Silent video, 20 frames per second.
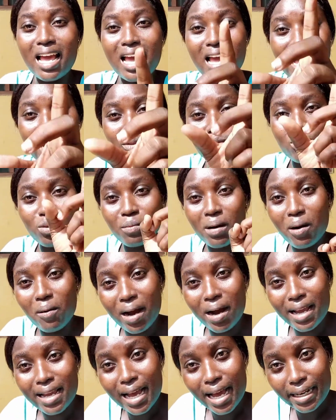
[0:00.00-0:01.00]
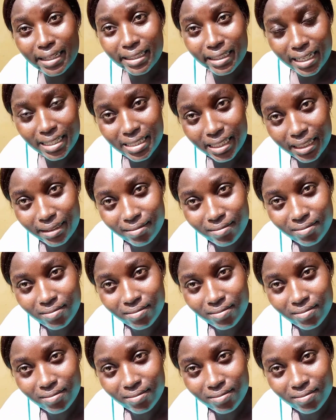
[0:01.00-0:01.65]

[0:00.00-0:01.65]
And tomorrow 1 year they say.